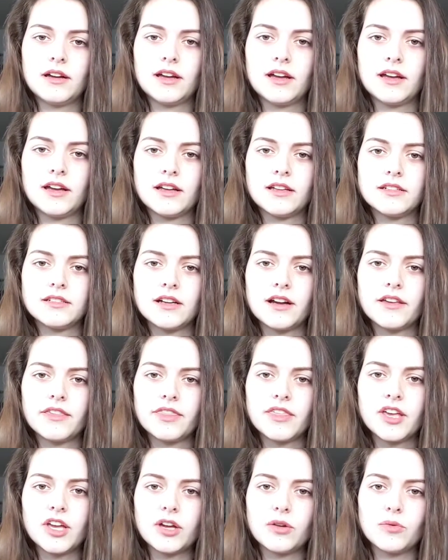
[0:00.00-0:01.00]
And I
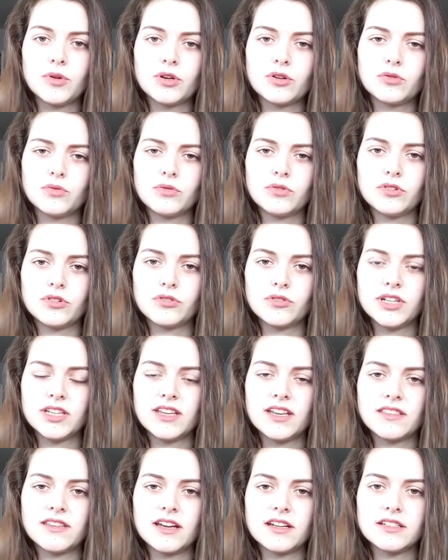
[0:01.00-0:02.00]
think we can all agree
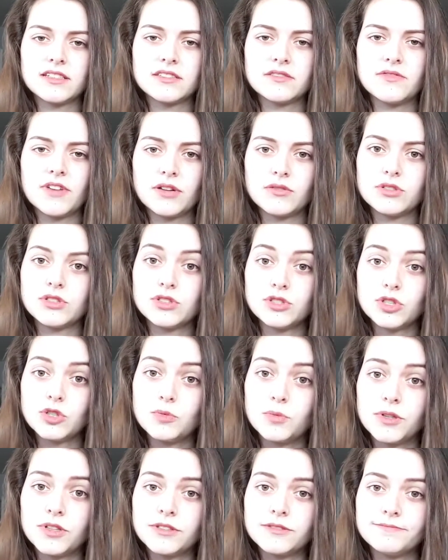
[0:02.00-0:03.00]
that that is very
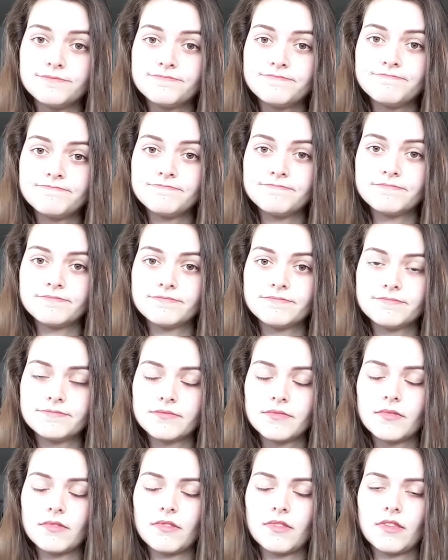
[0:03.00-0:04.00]
stupid
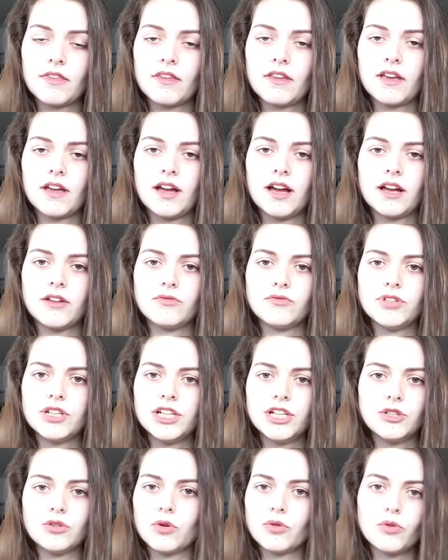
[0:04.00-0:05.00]
and
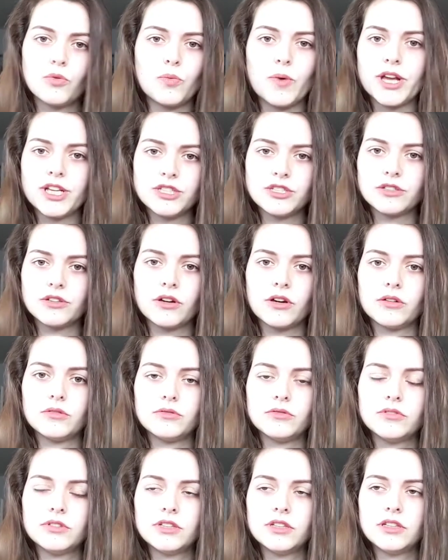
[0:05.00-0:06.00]
really not the way to go.